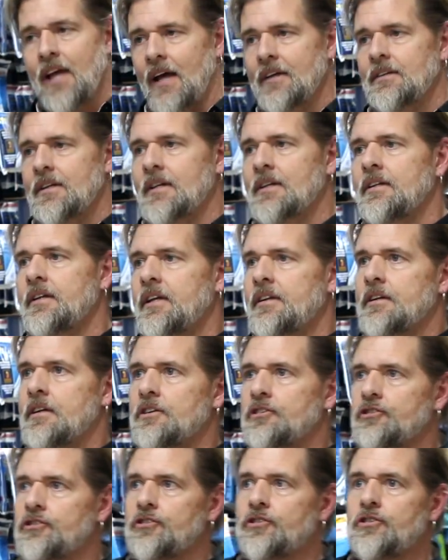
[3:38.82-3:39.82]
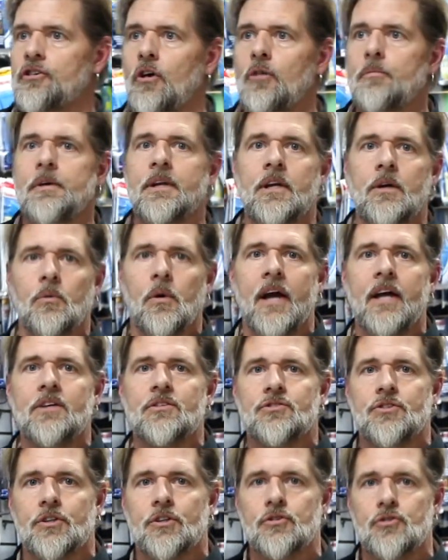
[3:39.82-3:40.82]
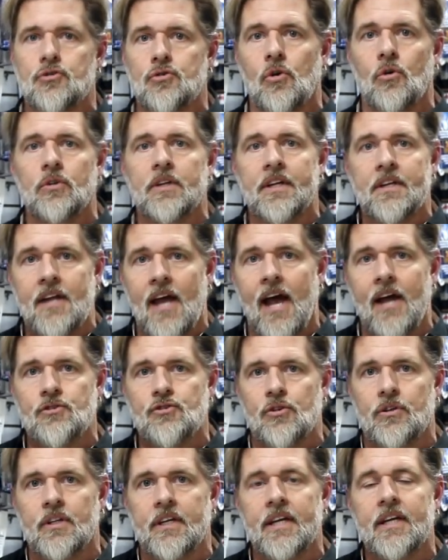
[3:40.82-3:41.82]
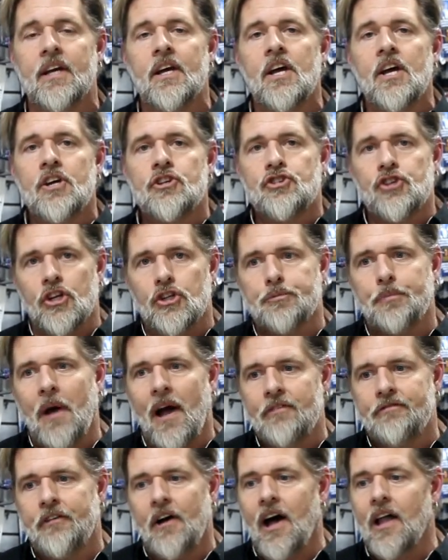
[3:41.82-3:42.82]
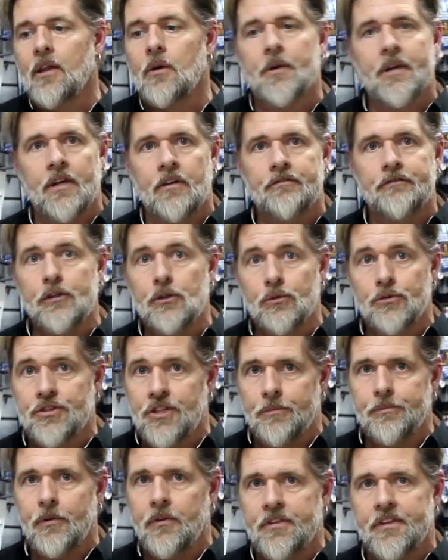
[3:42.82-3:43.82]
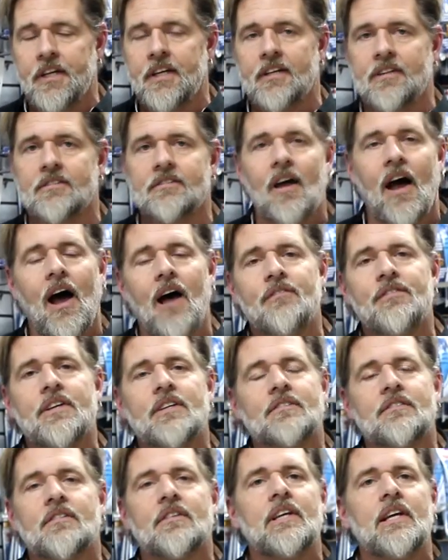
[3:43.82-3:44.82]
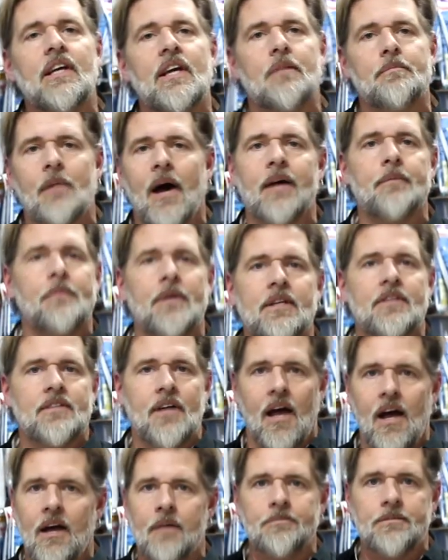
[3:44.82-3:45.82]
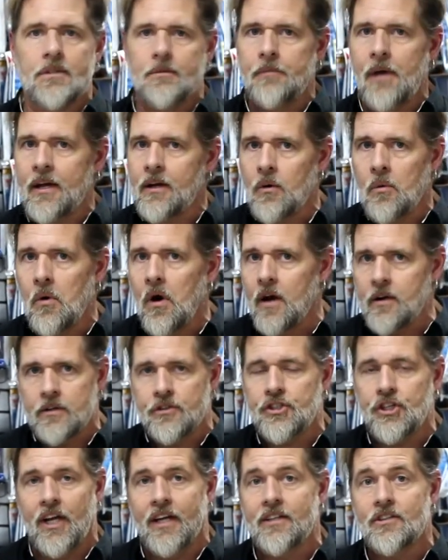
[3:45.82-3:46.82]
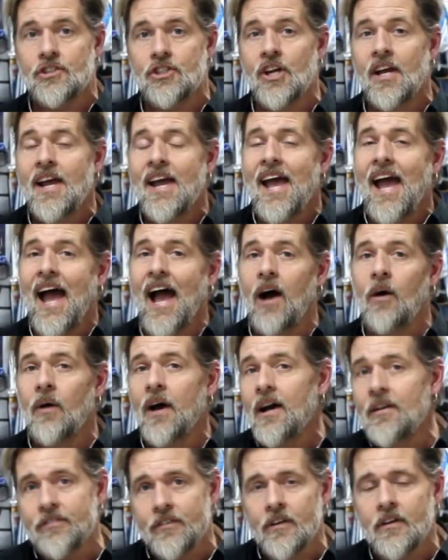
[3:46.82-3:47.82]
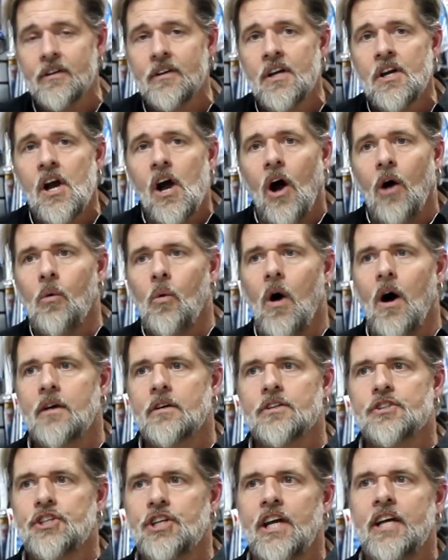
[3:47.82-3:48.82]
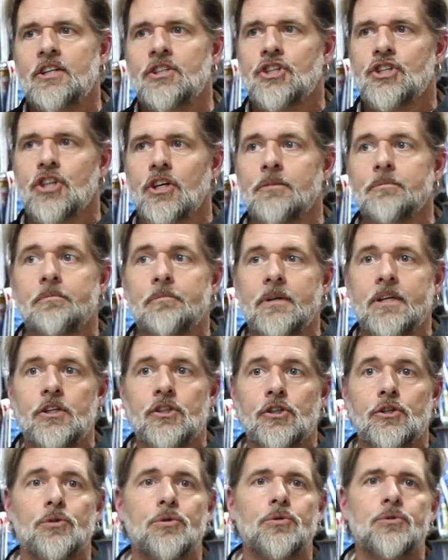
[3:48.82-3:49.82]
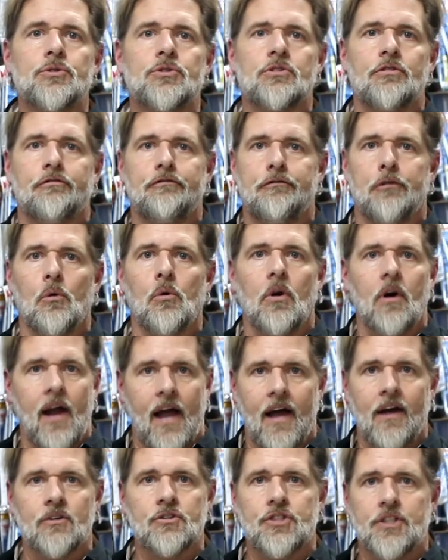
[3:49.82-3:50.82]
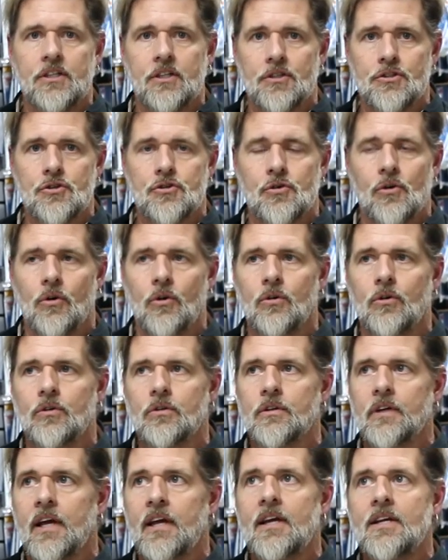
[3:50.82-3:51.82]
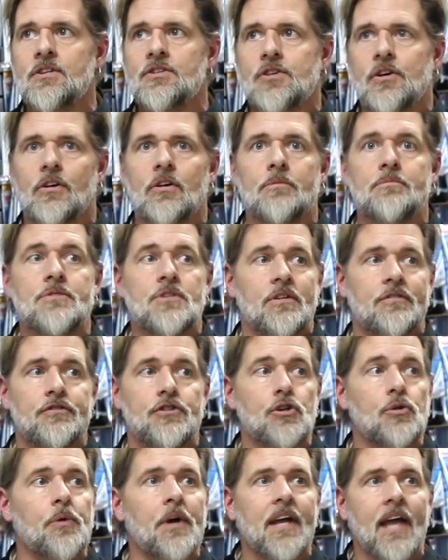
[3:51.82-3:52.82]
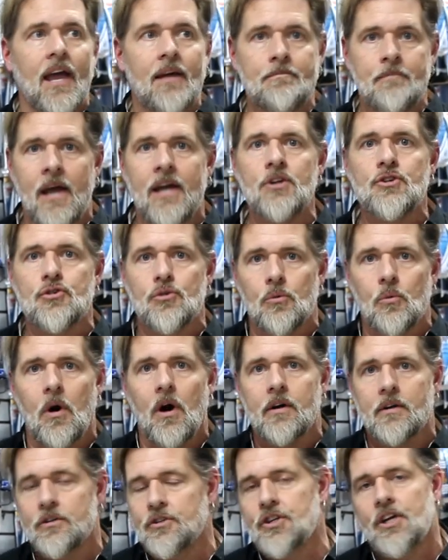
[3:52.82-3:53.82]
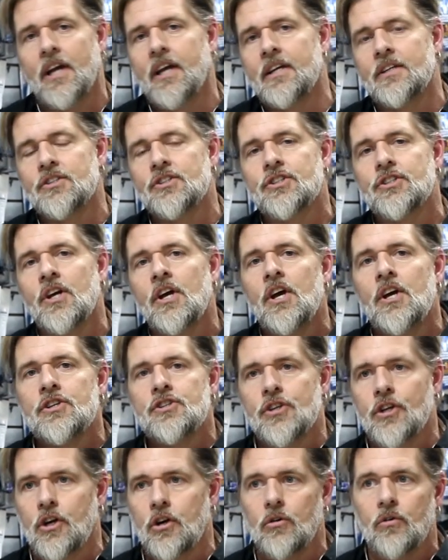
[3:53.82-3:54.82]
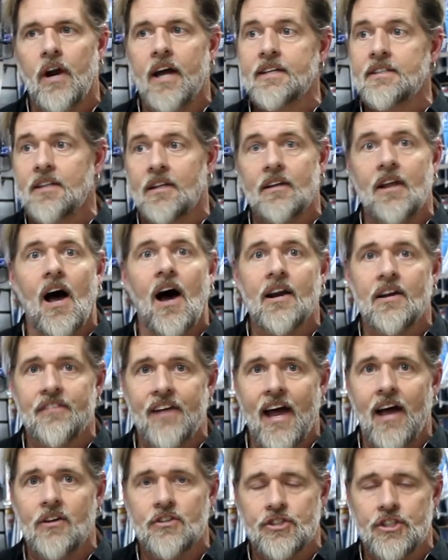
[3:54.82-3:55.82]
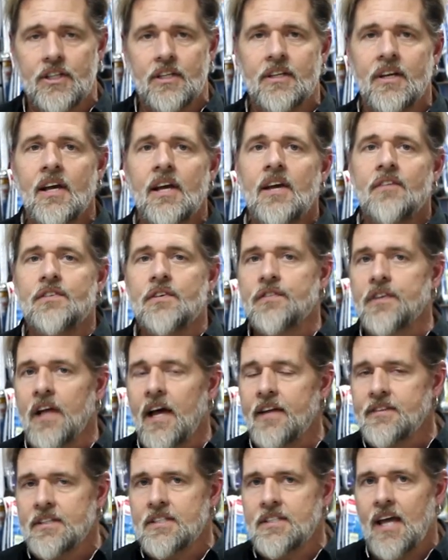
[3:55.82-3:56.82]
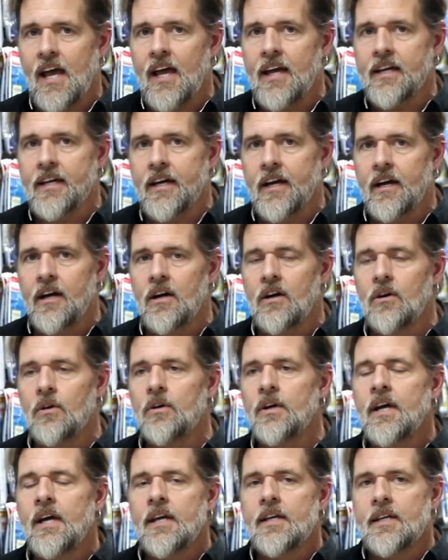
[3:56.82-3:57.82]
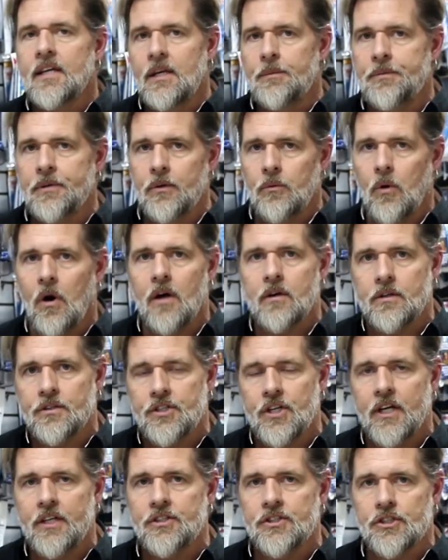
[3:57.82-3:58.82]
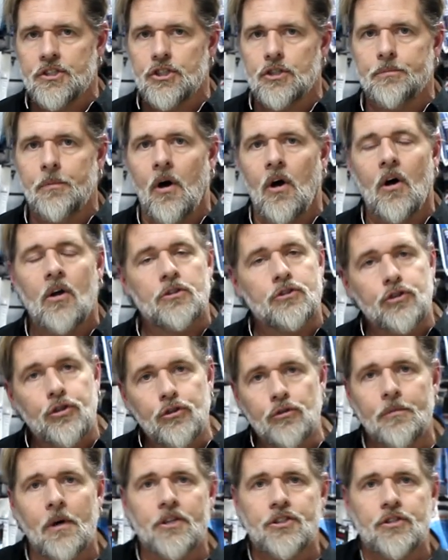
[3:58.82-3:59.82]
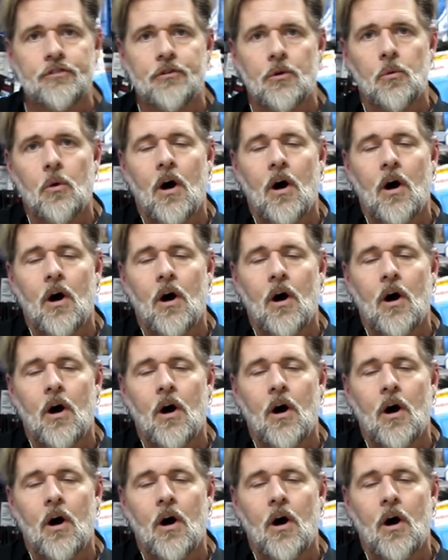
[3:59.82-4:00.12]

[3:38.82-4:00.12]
technically there's so many ways to control it naturally just by following a few simple things. Obviously, it might be time to make a water change. However, a water change shouldn't be used for algae control in terms of doing a major water change to correct a lot of algae. If you've let the tank go, keep your water changes small. Too much of a